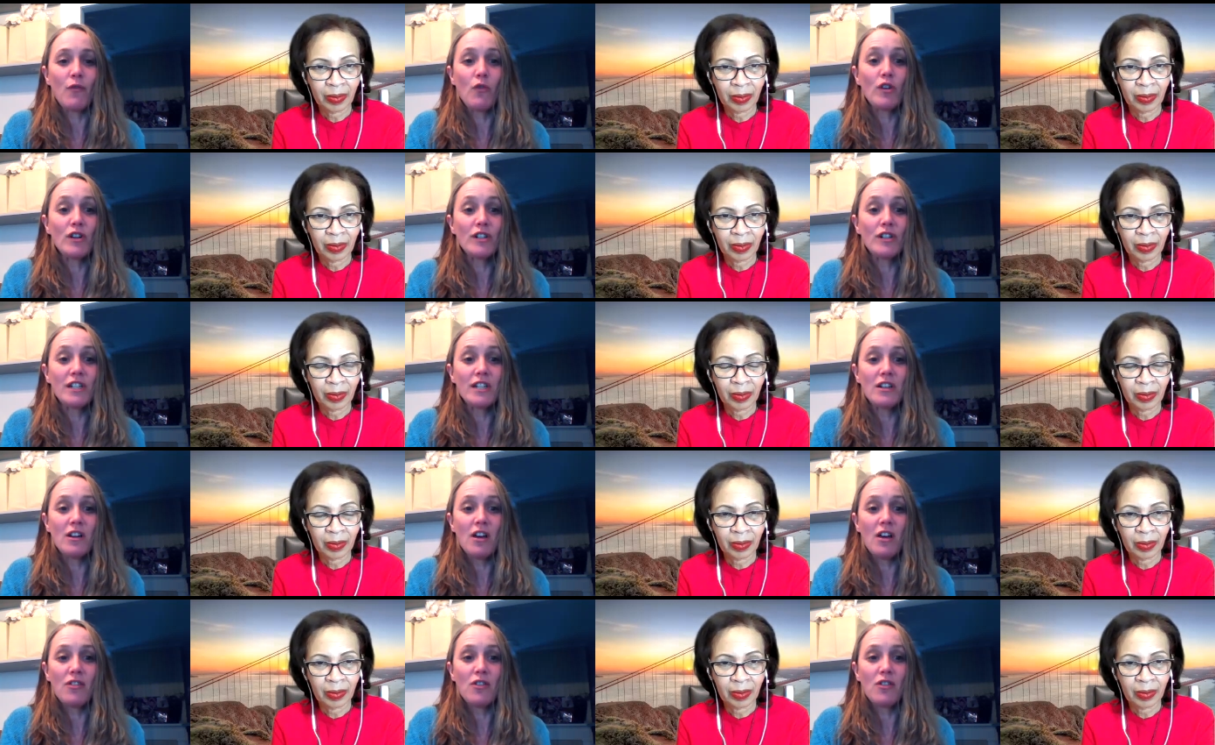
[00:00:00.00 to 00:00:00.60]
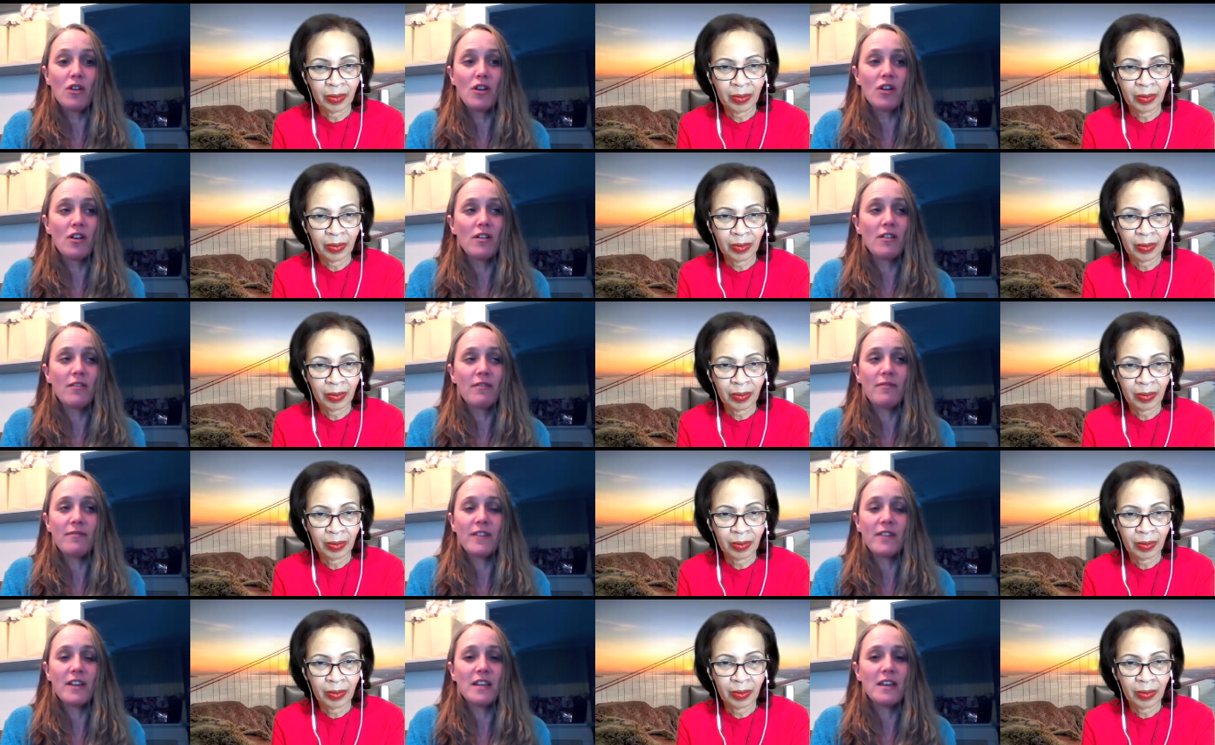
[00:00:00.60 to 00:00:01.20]
Speaker 1: fourteen
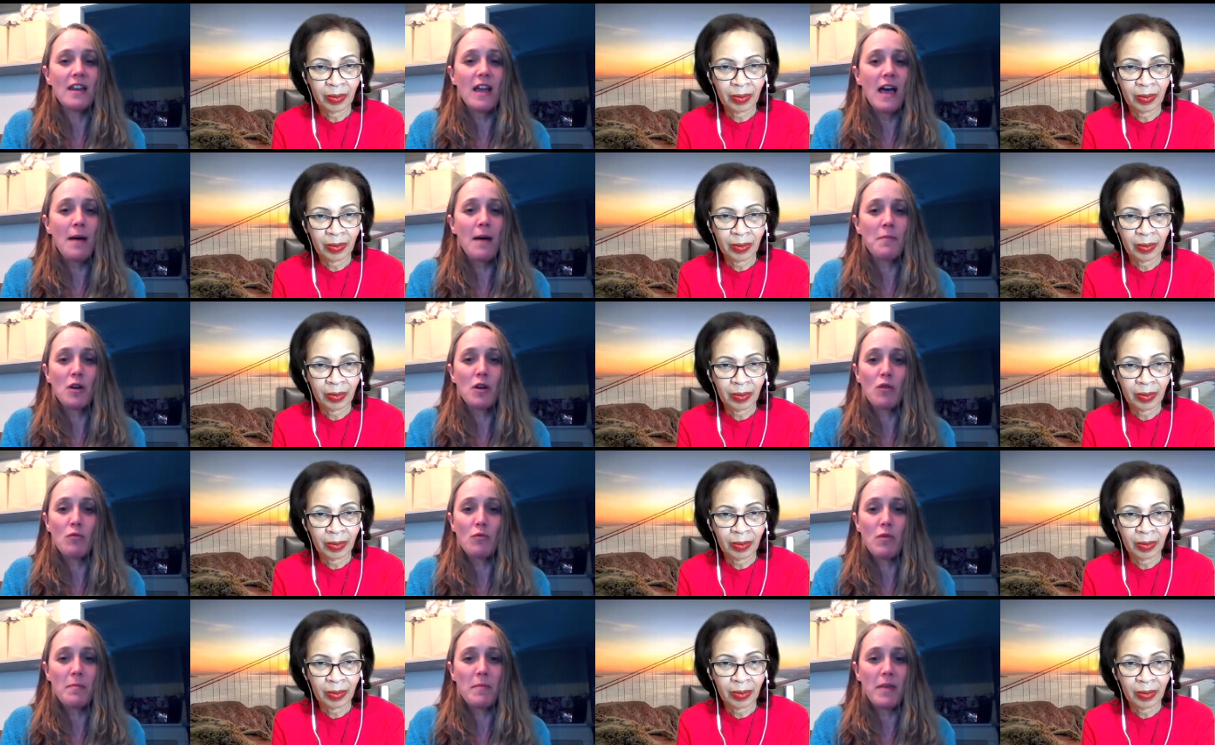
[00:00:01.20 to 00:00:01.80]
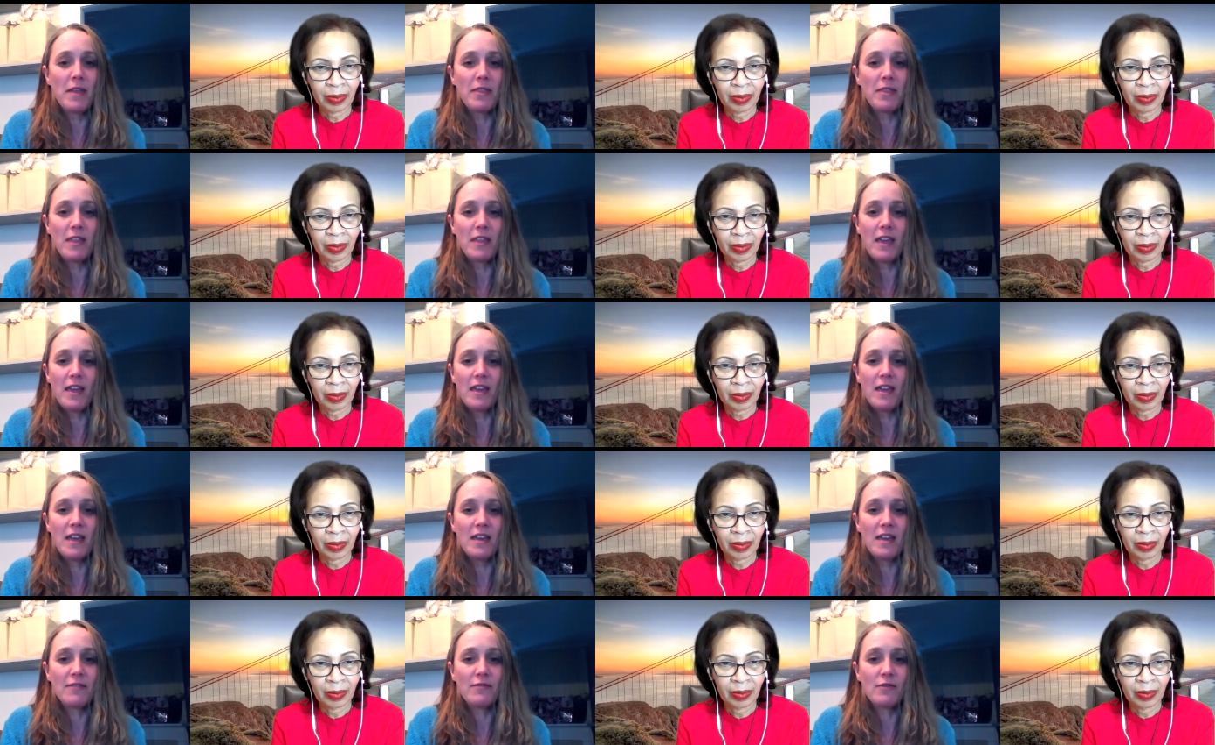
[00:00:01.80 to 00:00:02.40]
other phenomenal women
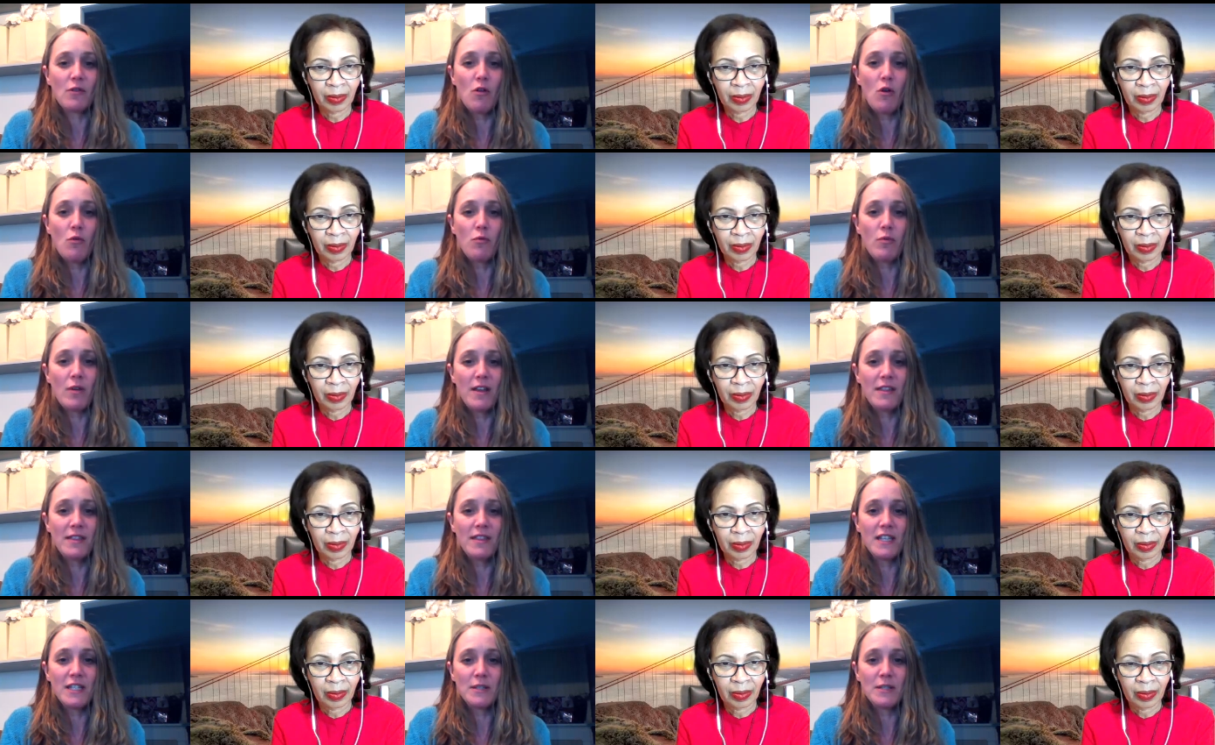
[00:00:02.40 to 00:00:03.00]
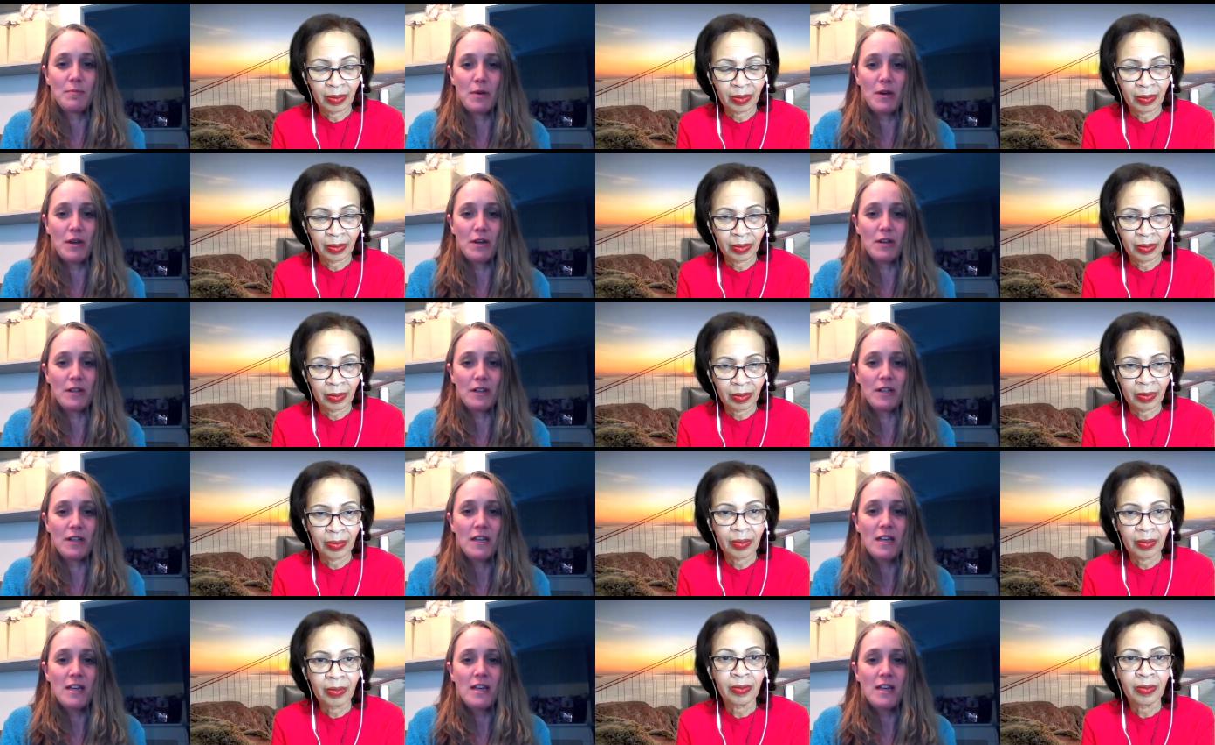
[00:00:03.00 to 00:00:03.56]
that have co-written this book.